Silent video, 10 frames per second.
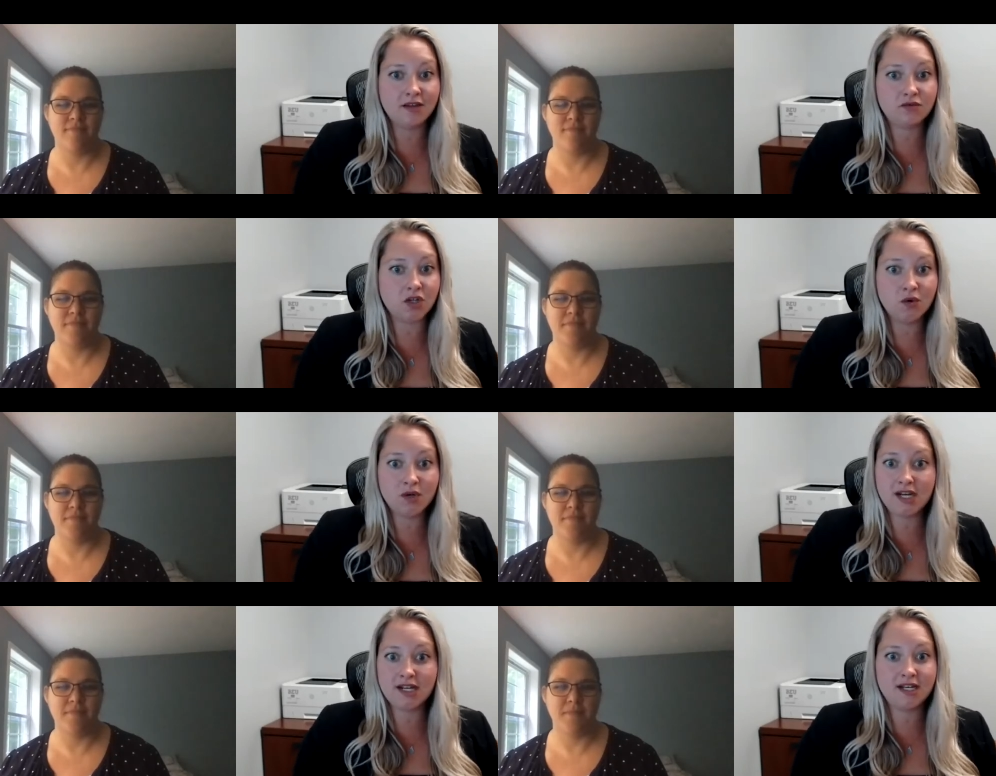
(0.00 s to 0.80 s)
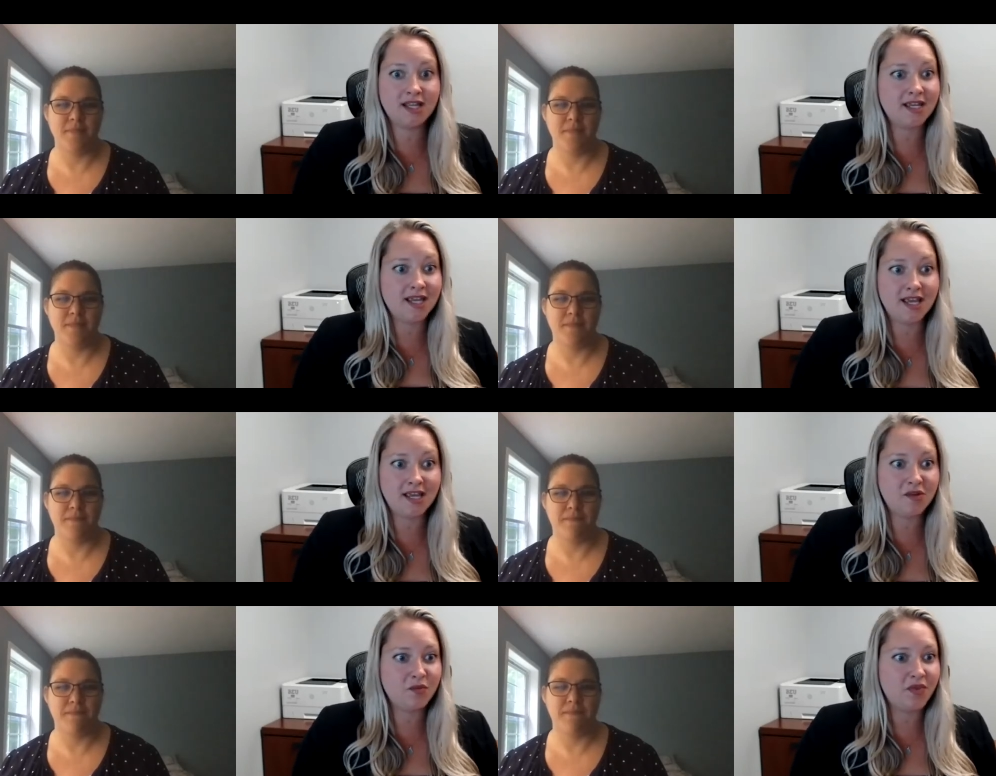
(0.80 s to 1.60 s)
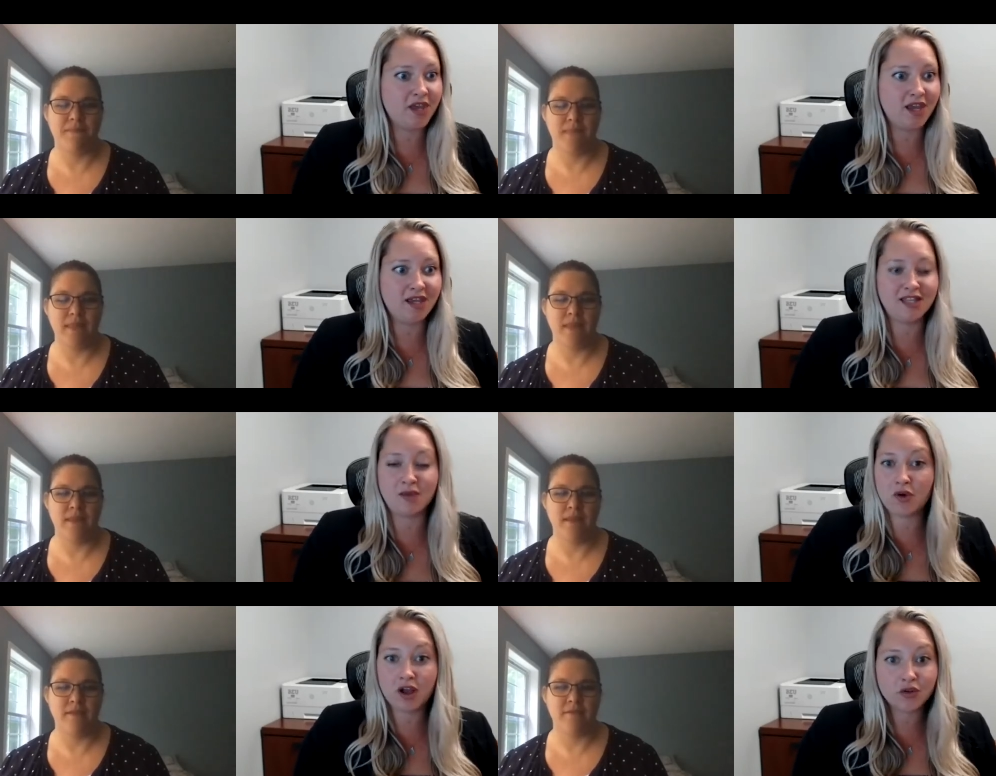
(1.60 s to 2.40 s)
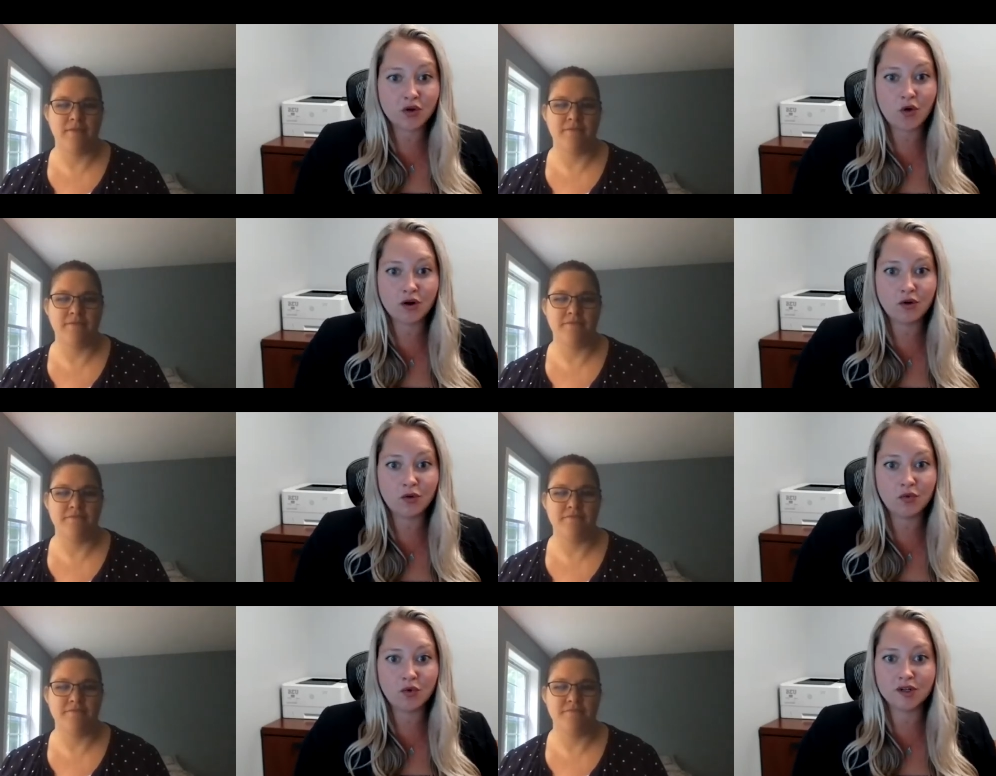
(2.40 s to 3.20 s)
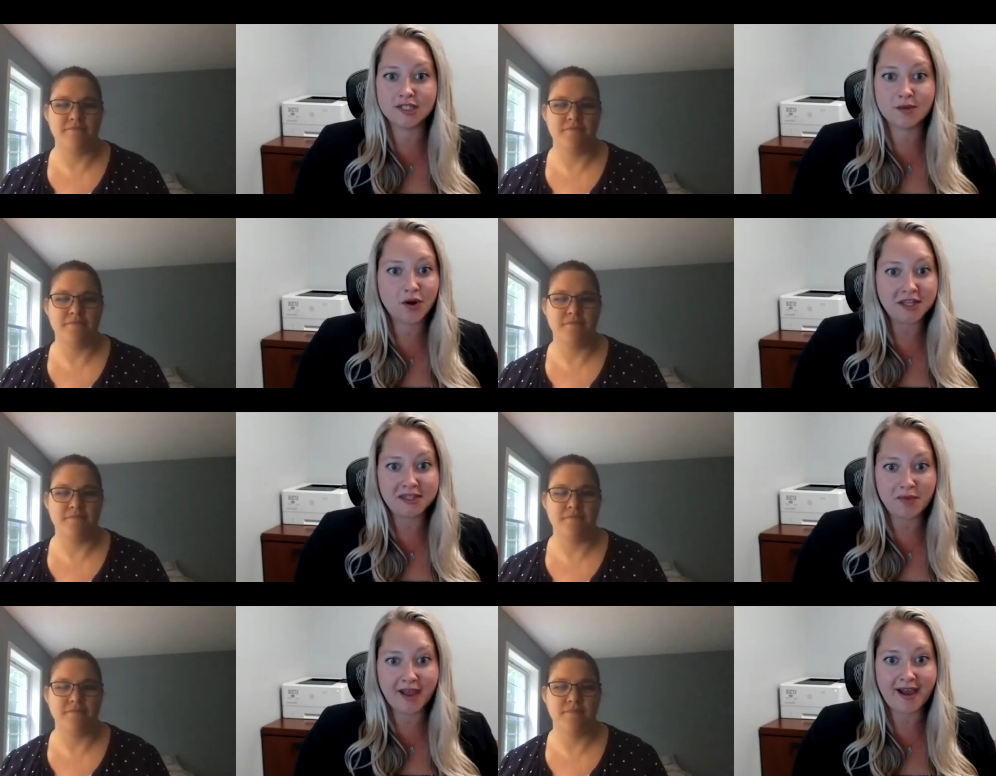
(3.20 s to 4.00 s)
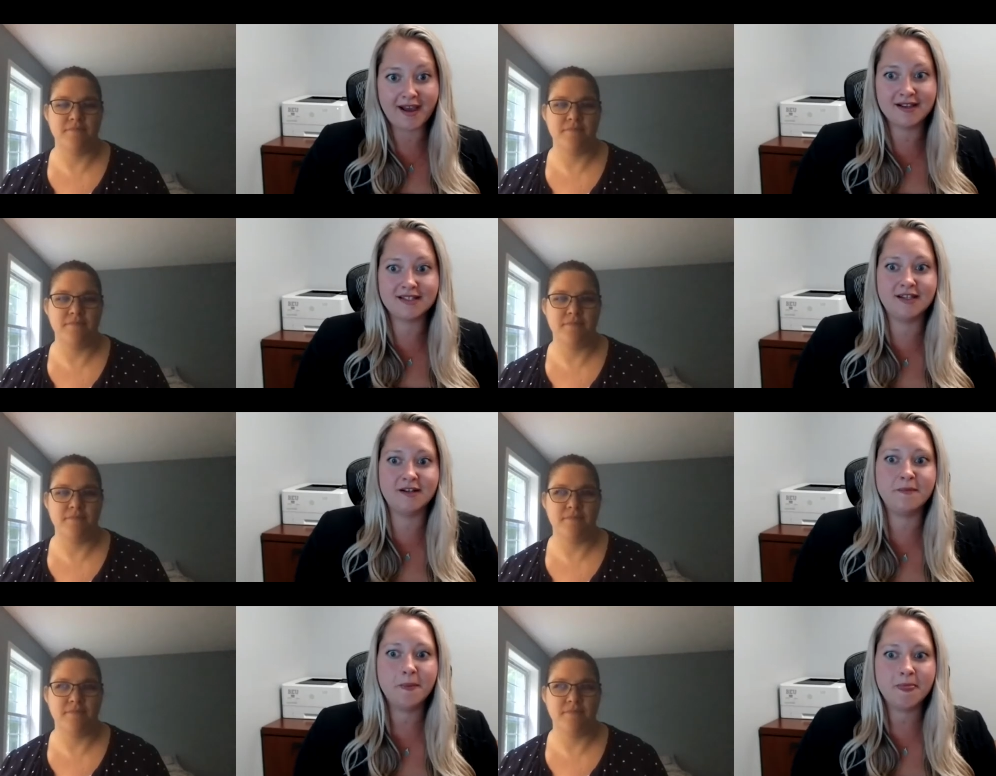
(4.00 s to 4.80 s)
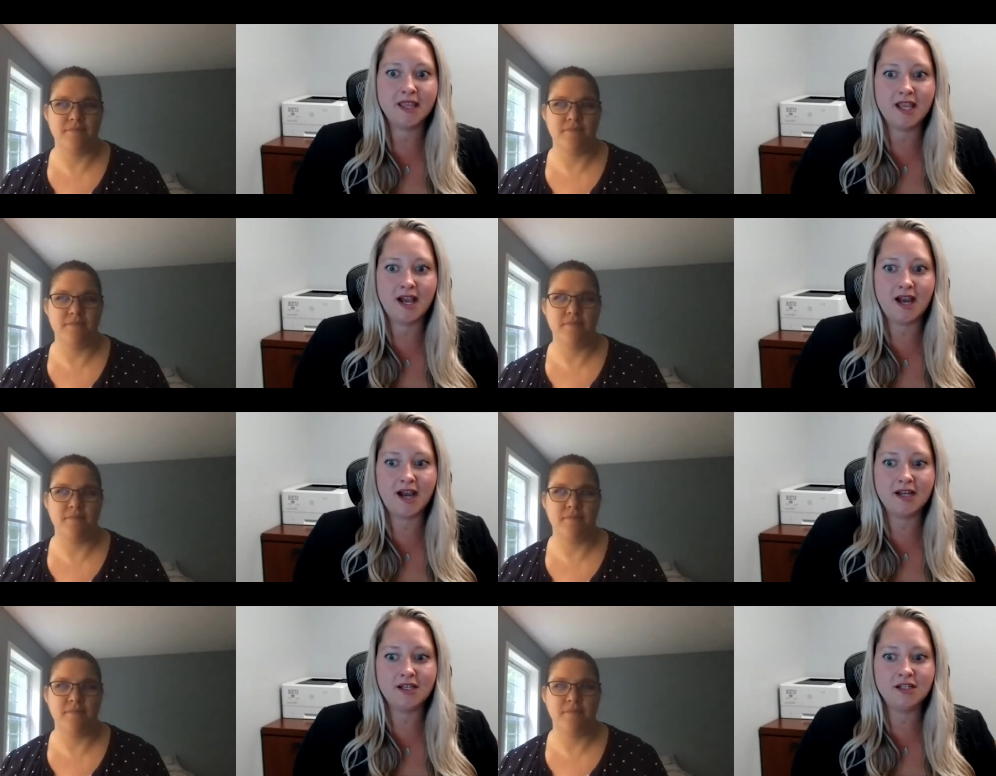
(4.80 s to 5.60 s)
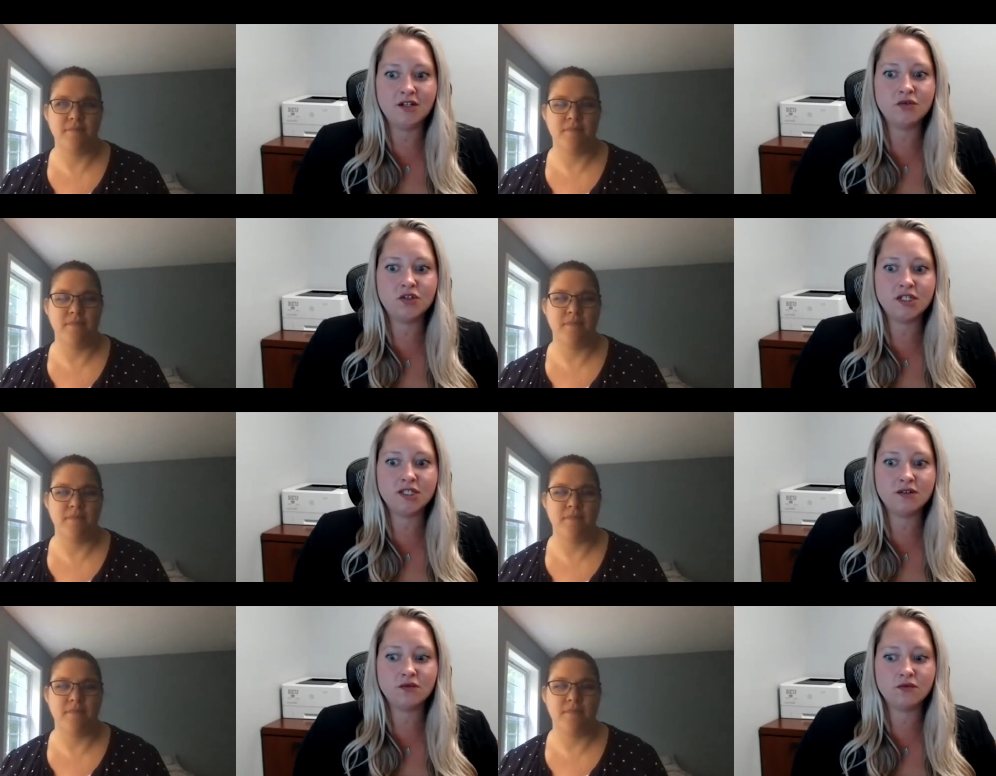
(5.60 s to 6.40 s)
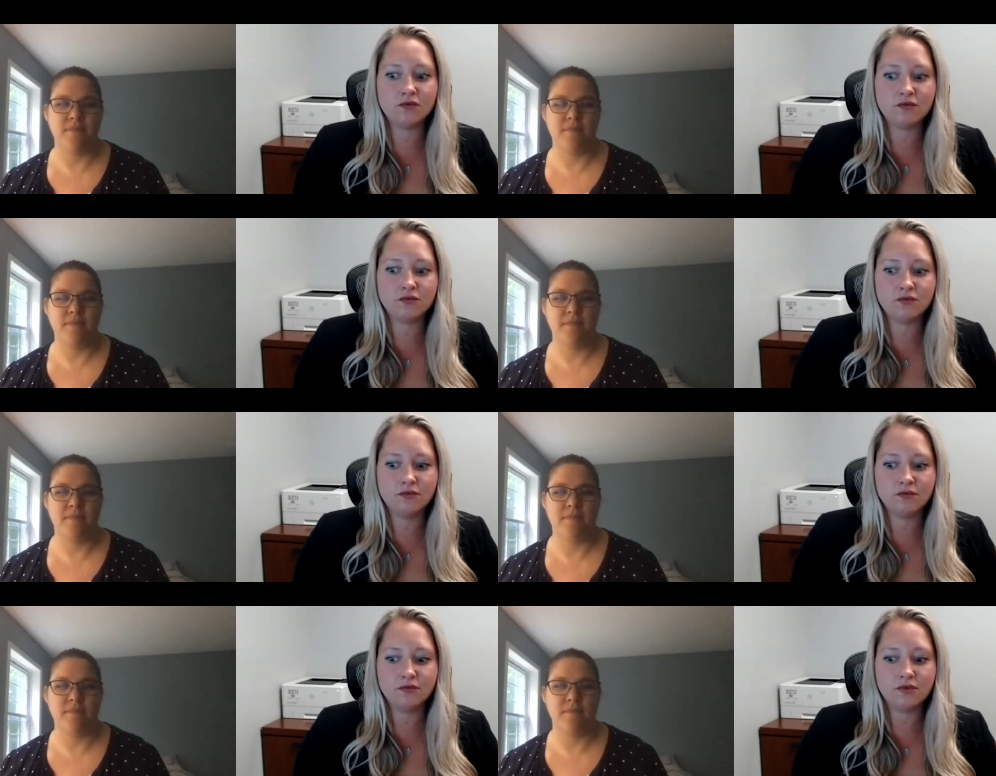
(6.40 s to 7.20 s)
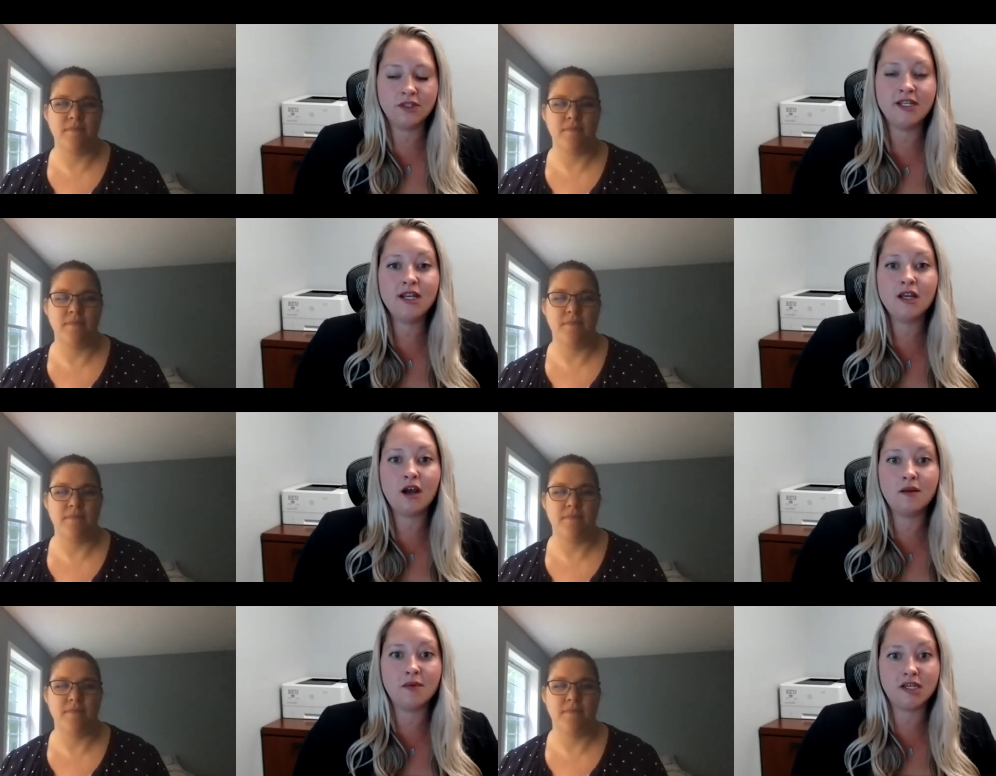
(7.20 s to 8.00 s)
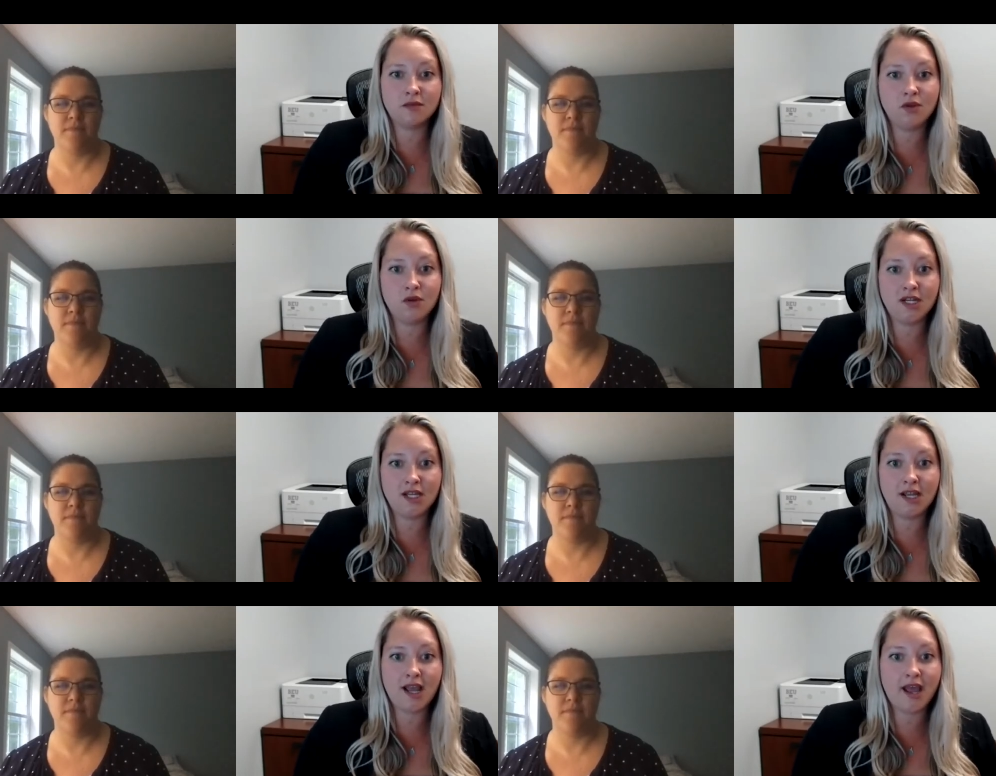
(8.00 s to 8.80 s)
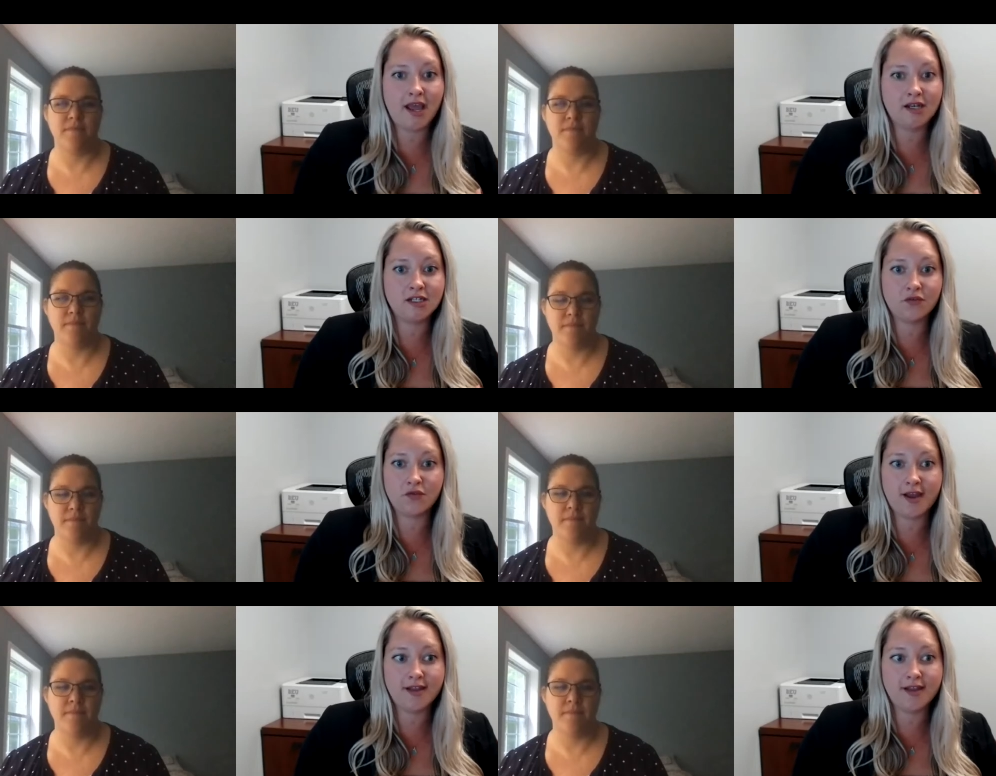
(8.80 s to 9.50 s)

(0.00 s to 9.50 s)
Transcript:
Speaker 1: they donated, they came, they they brought the cornhole boards, they brought the bags, and you know, just leaning on my community and